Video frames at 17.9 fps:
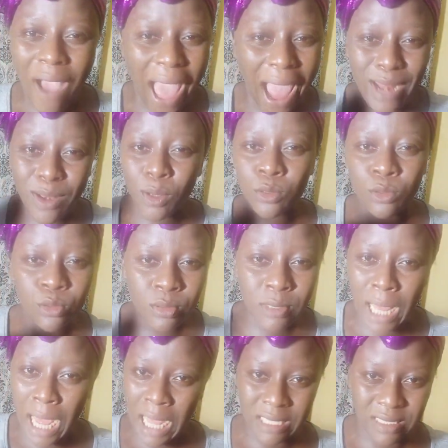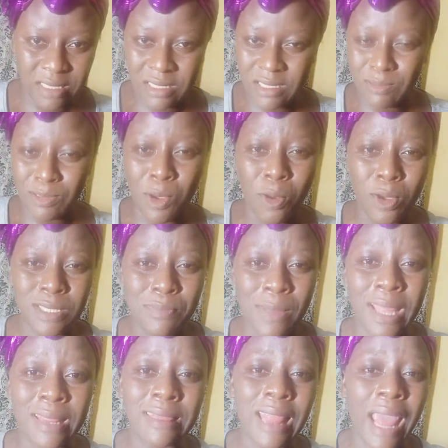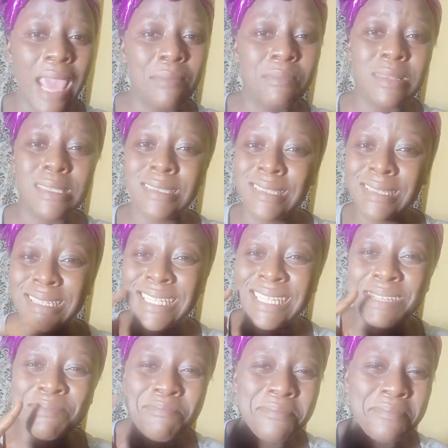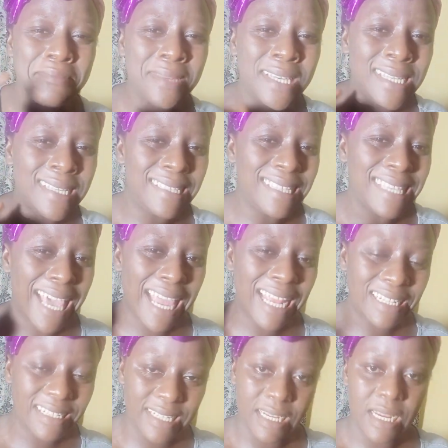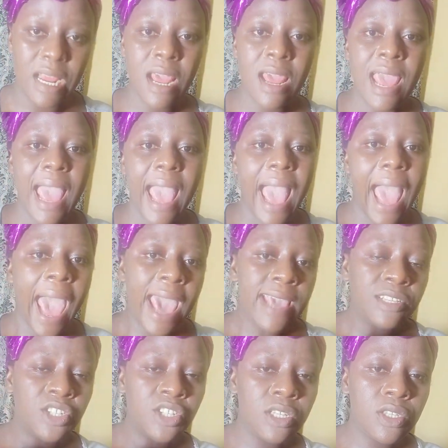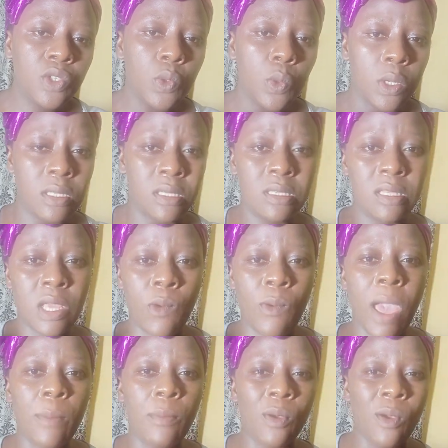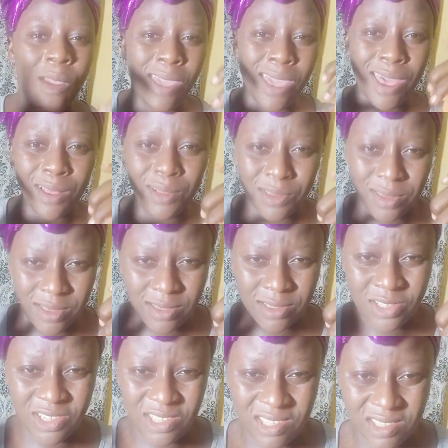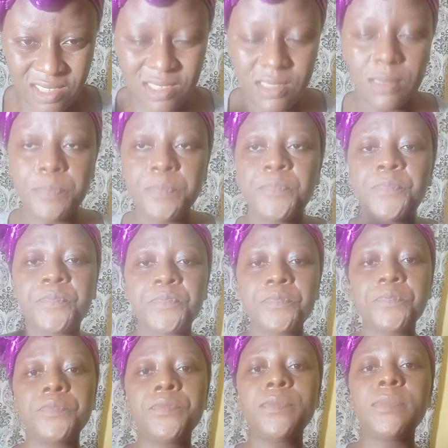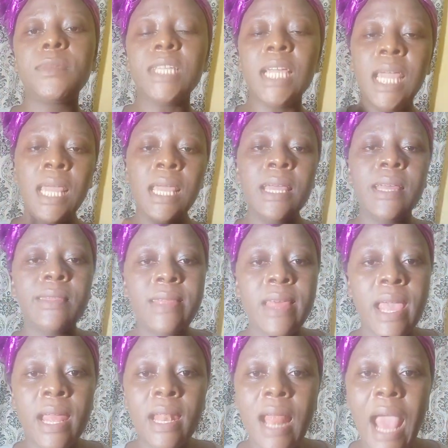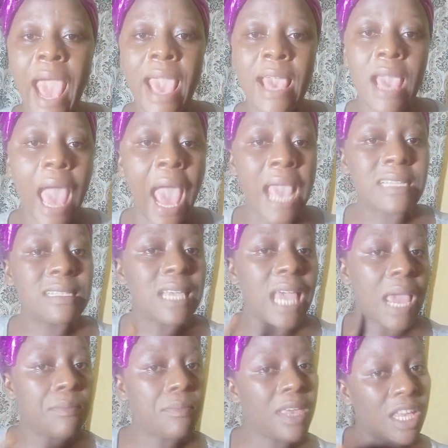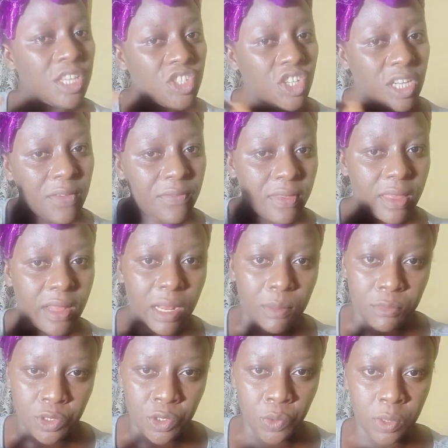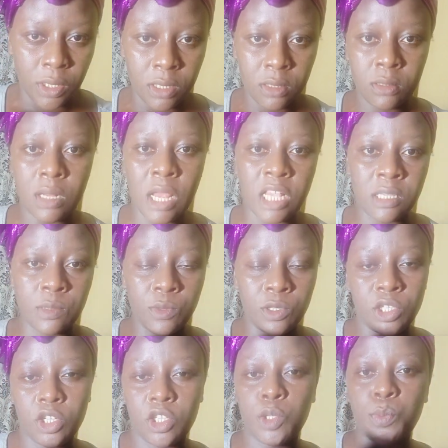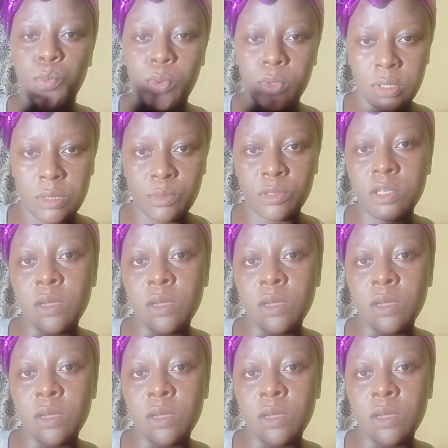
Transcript: I don't do that because my time is limited. I gist once in a while, but healthy gist. Then I time each and everything I'm doing as much as possible.